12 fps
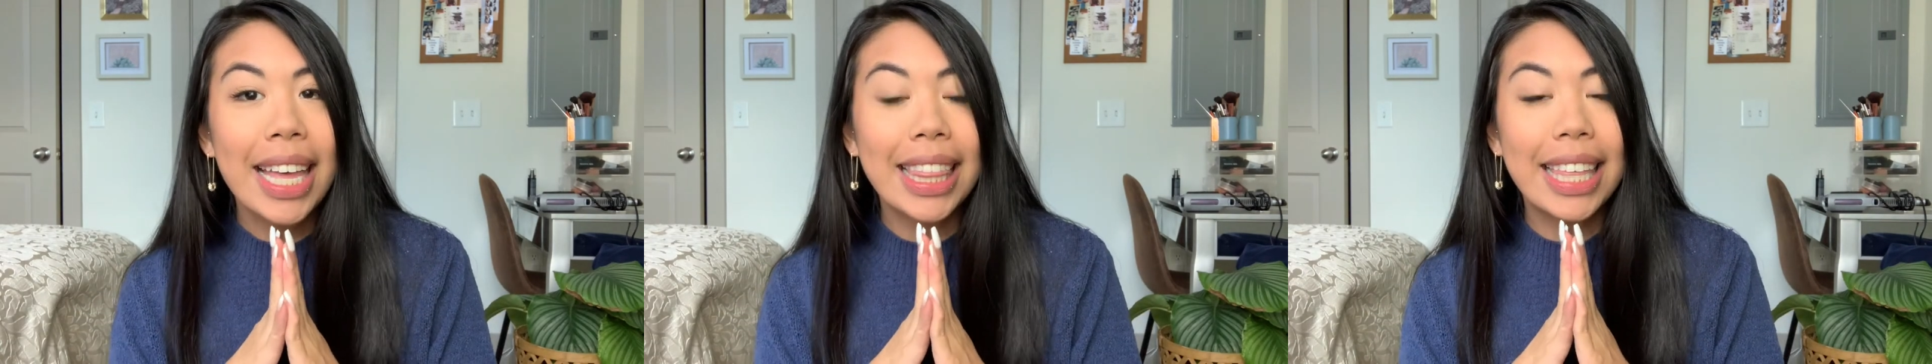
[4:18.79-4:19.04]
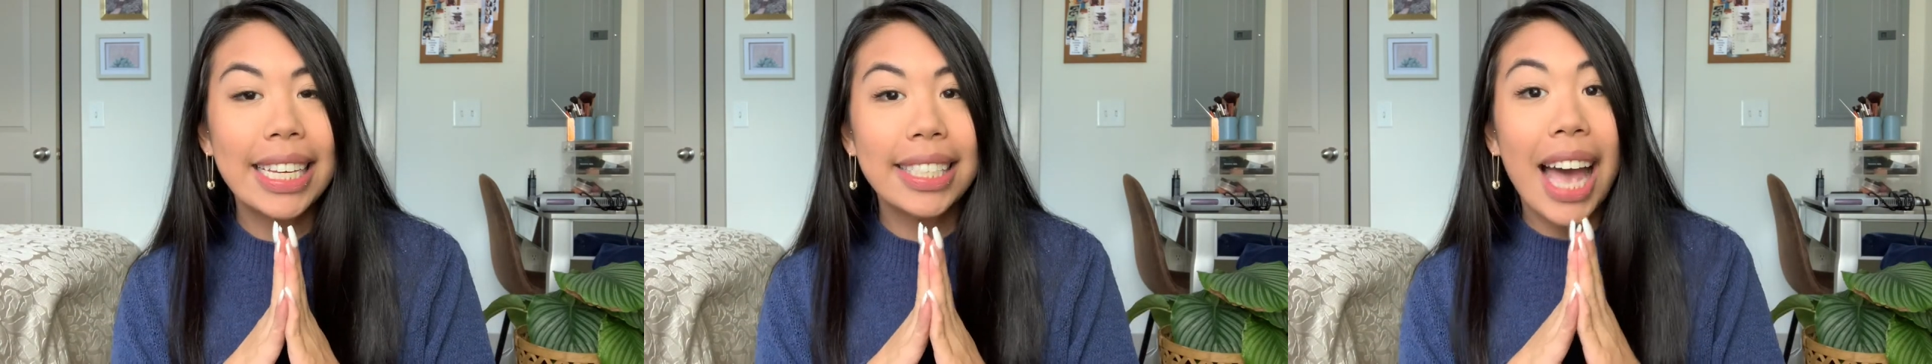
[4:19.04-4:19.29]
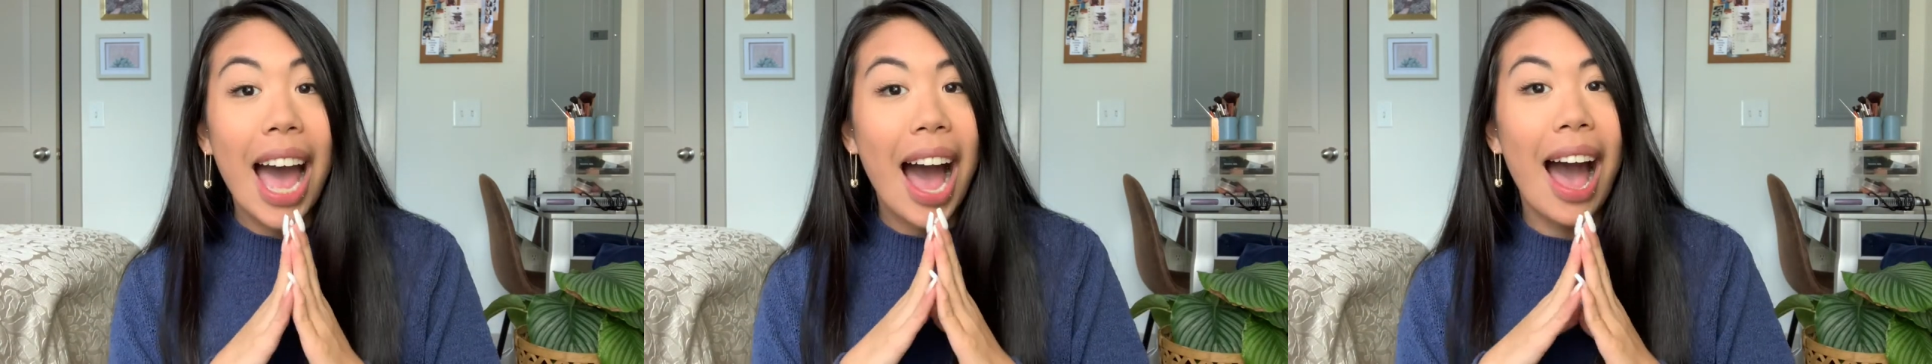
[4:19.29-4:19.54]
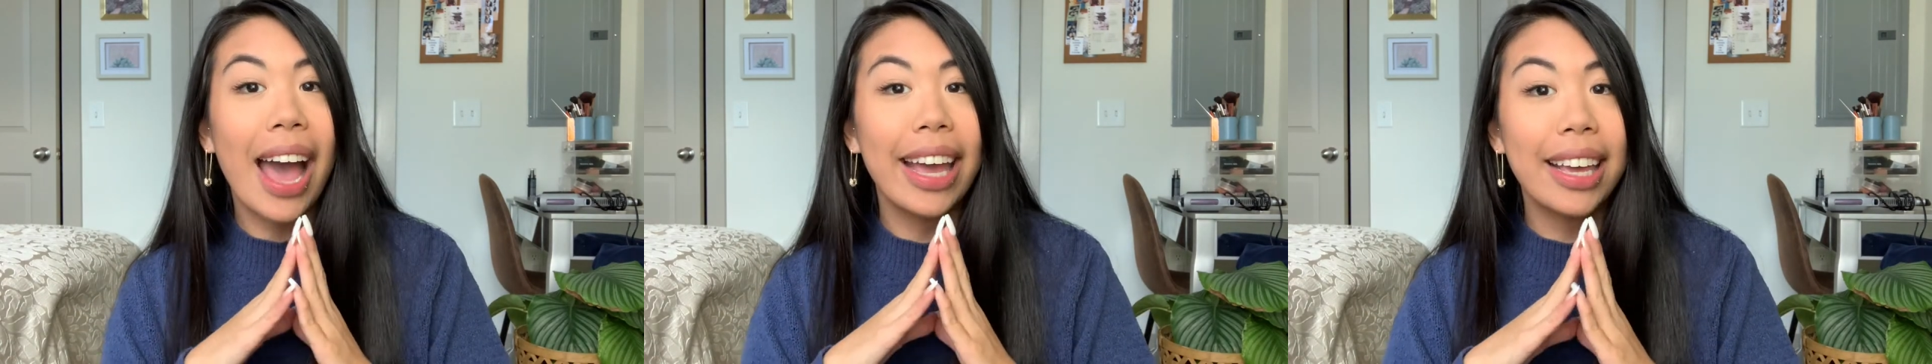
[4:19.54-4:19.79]
this
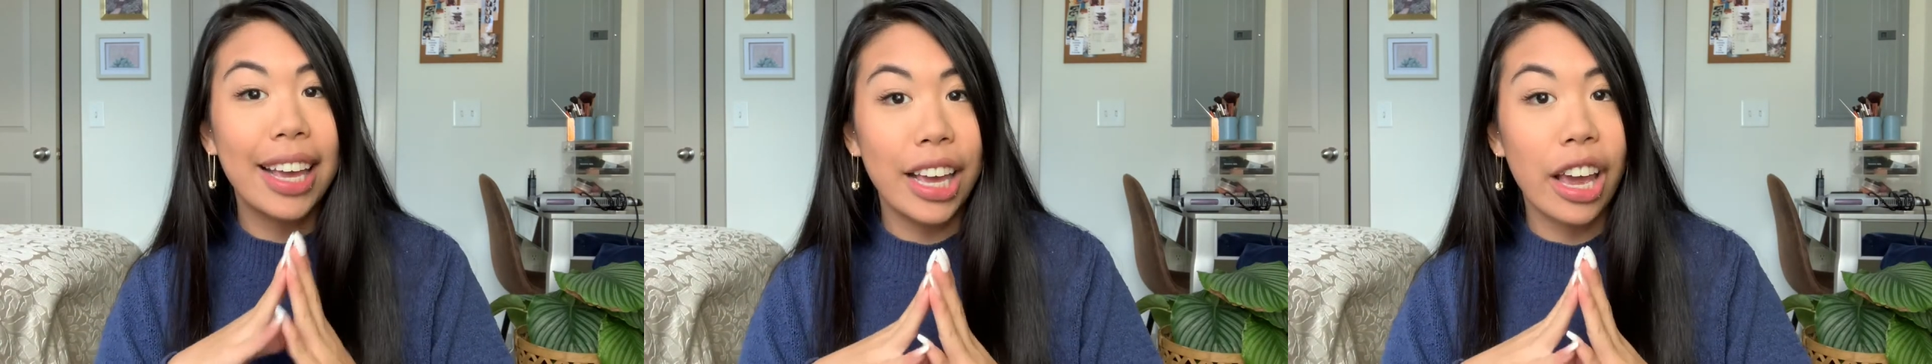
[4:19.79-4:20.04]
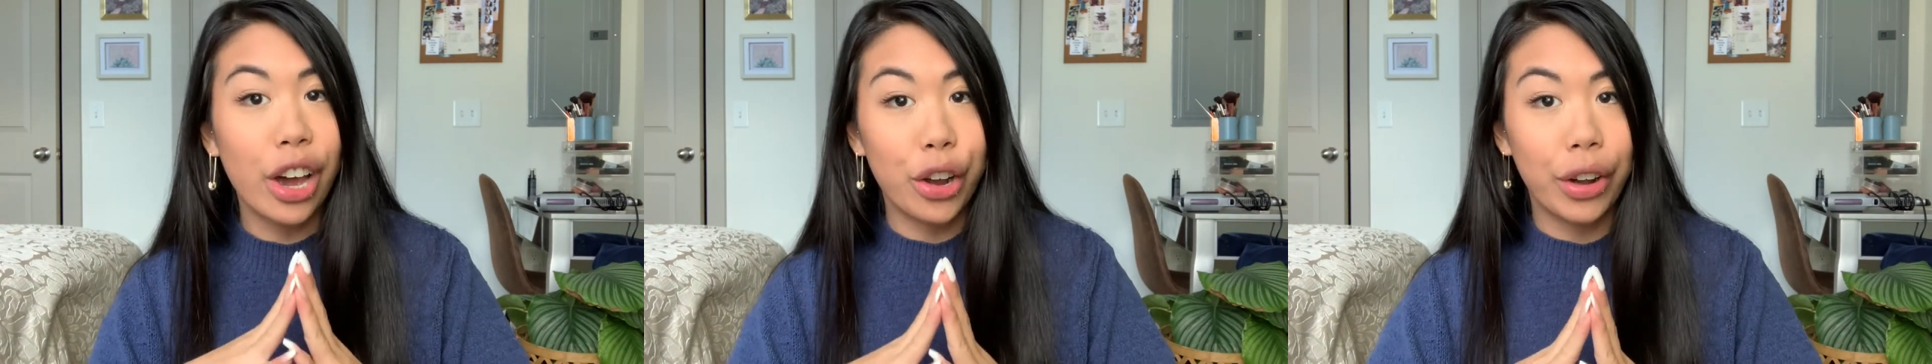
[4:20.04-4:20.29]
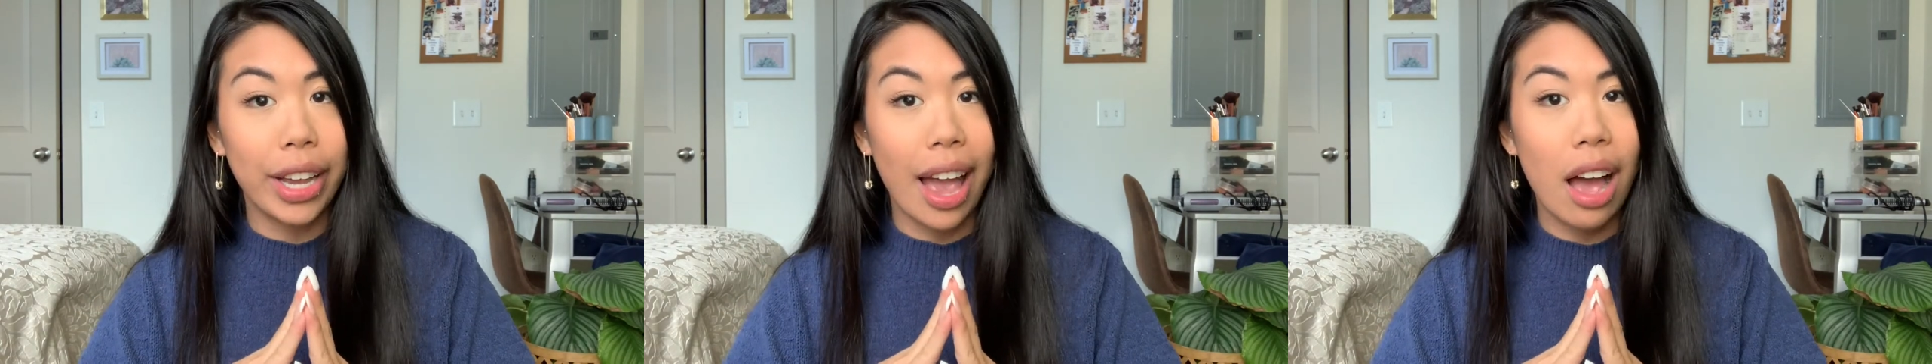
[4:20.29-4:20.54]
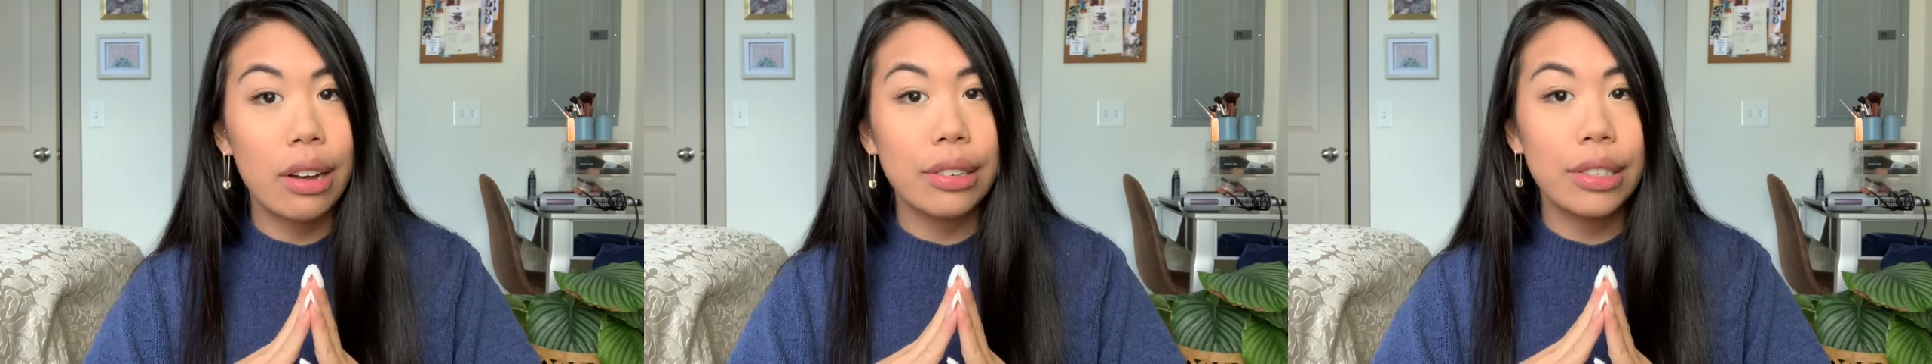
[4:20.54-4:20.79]
IKEA
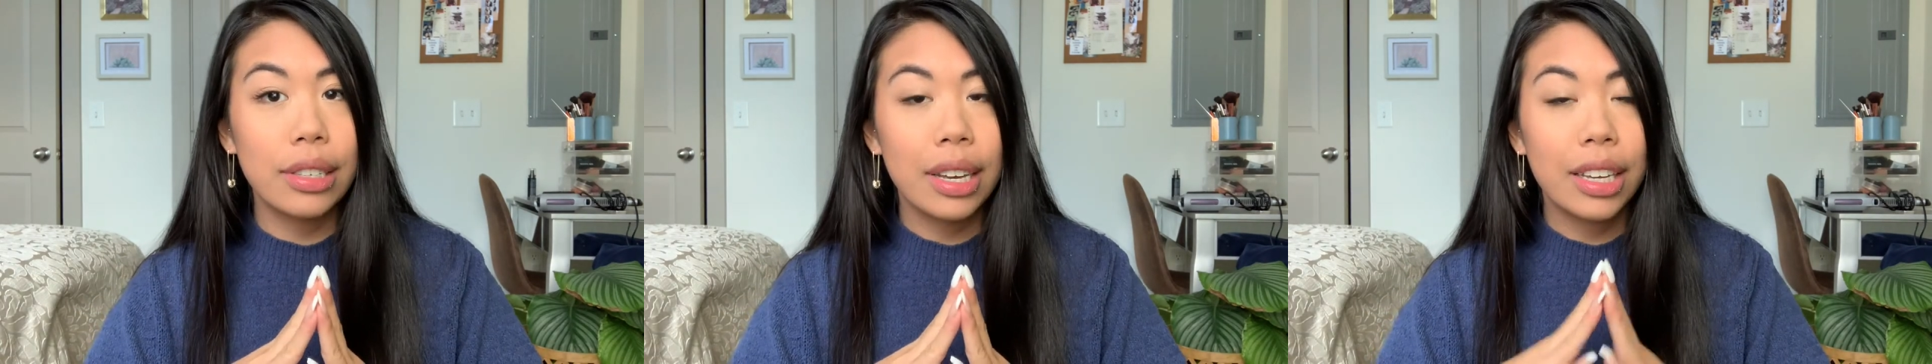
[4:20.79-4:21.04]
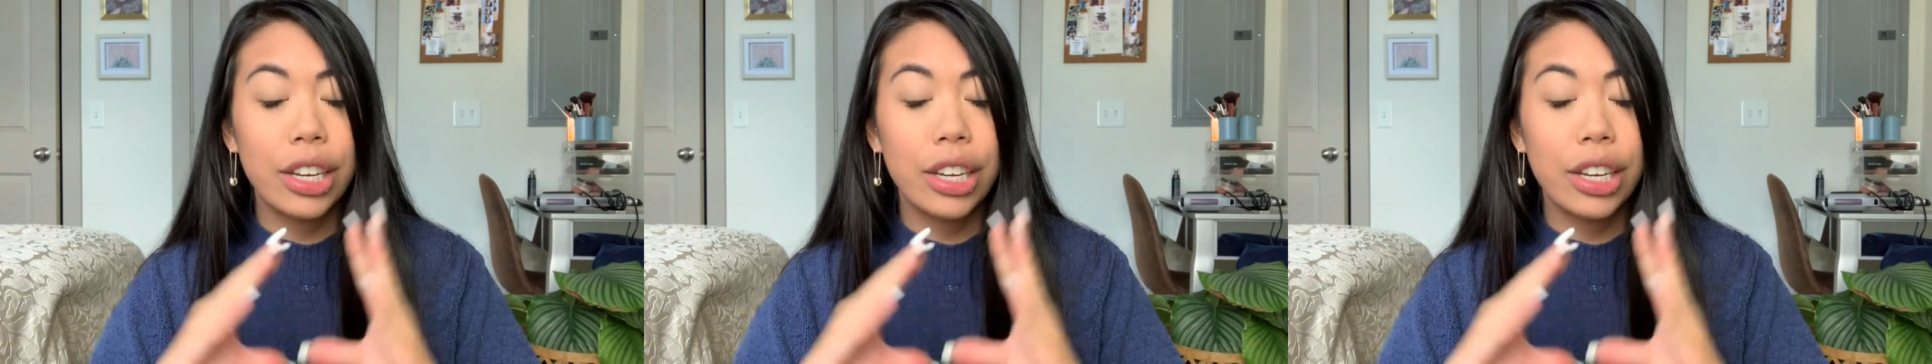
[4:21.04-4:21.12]
greenhouse.